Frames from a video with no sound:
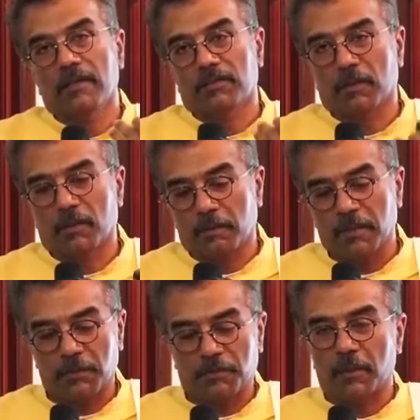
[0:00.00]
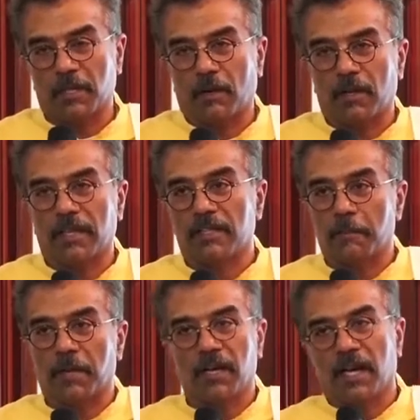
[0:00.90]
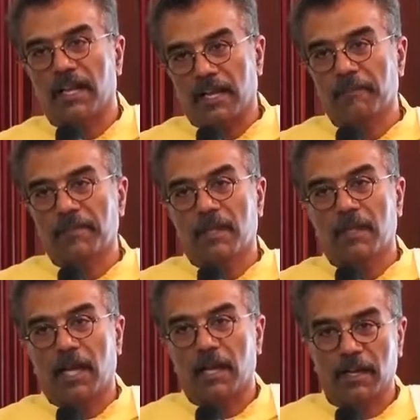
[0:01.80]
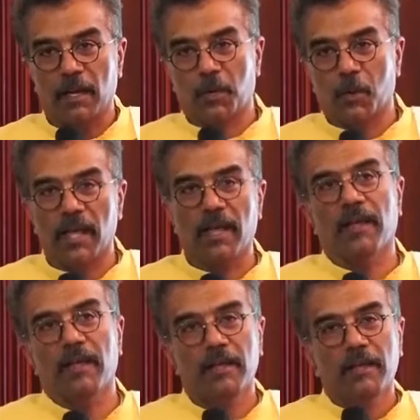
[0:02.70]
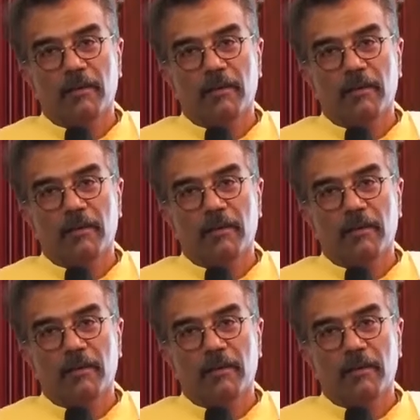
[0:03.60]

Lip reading: So we used to be calling them Pangali. And till today,